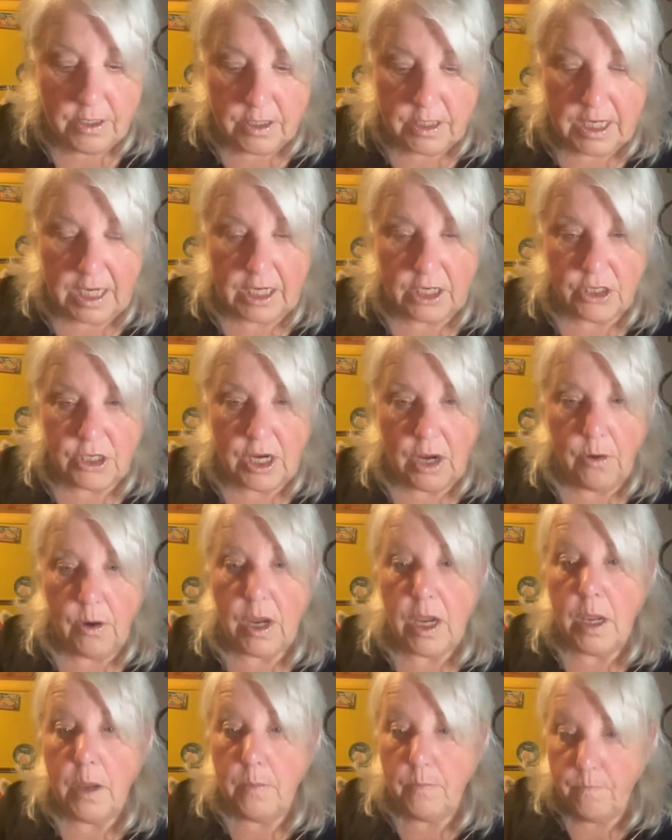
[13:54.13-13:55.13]
take a shower.
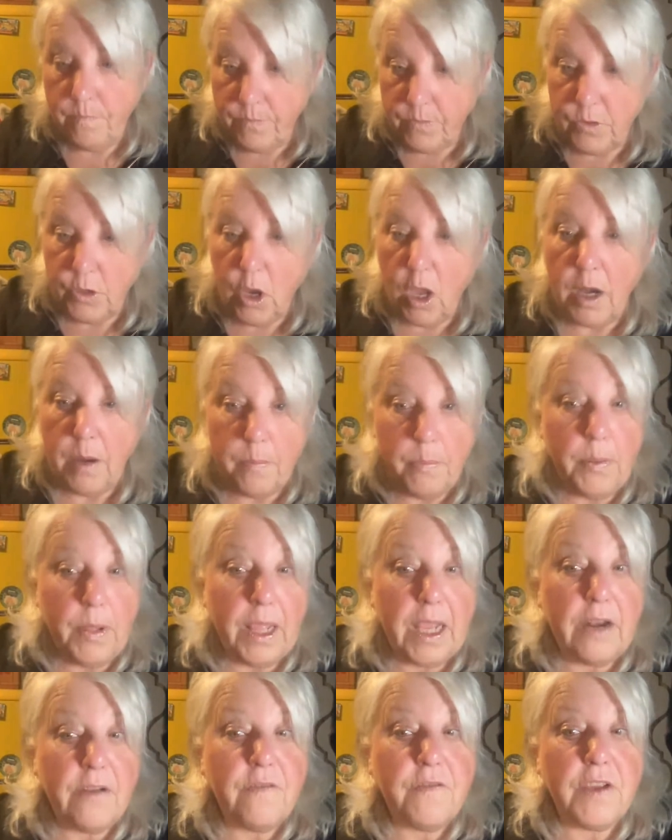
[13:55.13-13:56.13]
Donna,
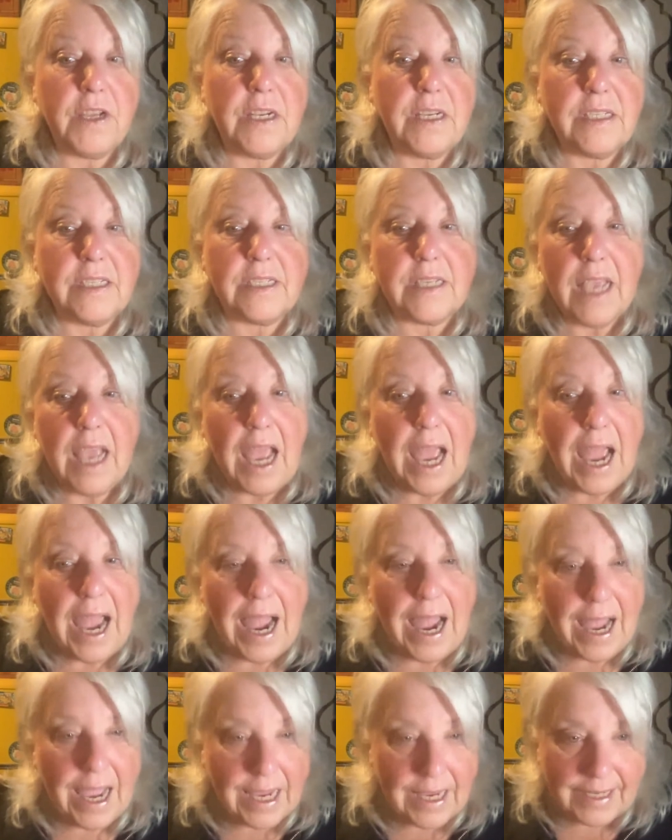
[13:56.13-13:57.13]
Planet Fitness.
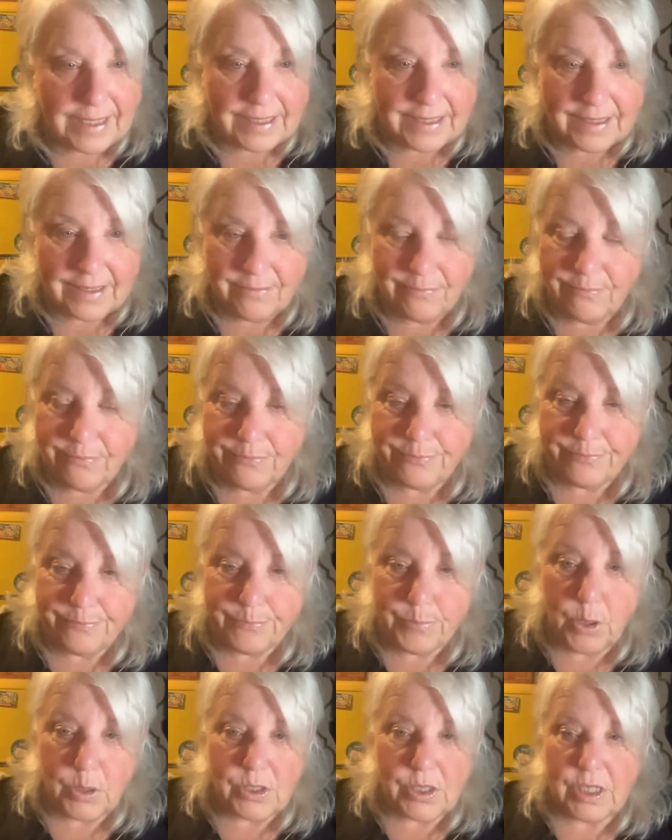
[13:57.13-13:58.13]
I'm
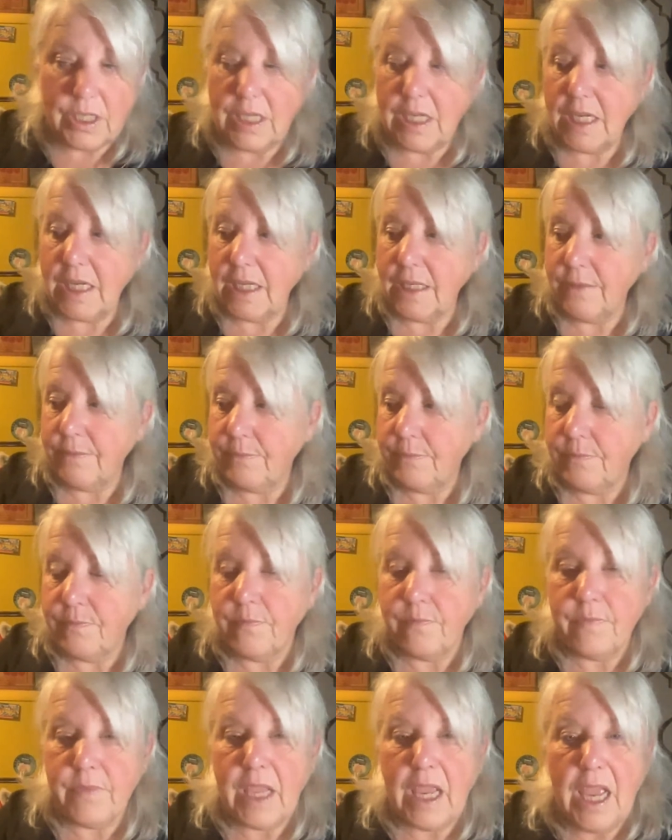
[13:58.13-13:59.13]

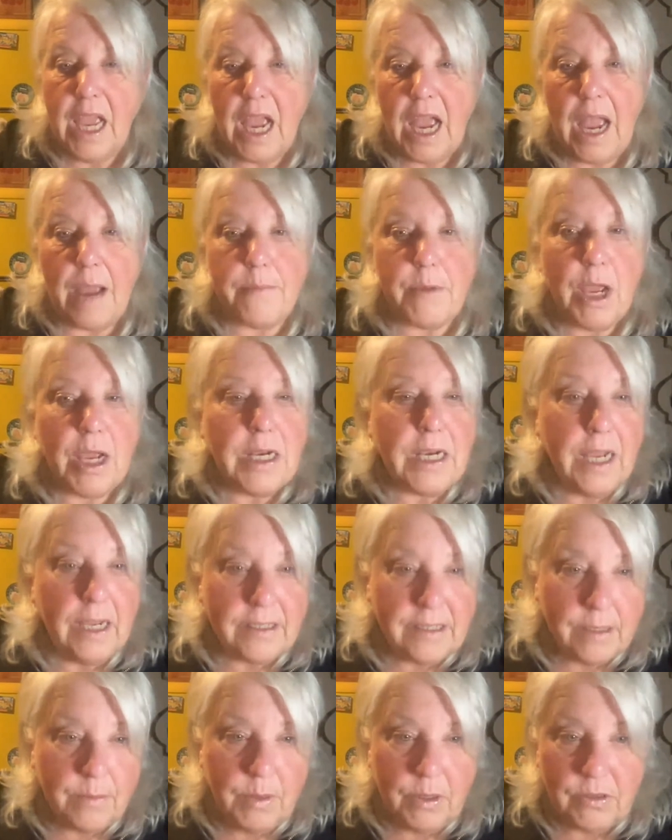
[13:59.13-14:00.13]
not
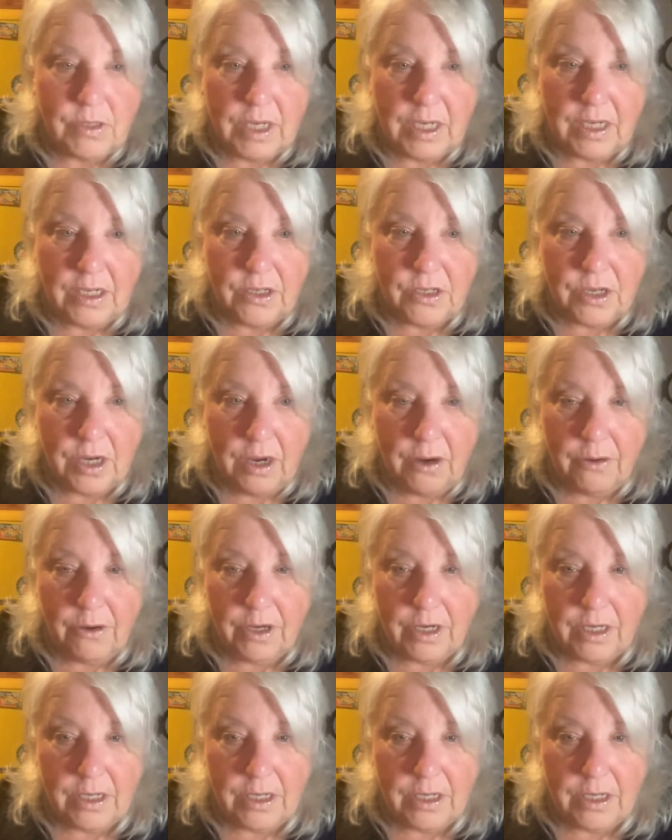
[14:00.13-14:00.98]
nuts about taking a shower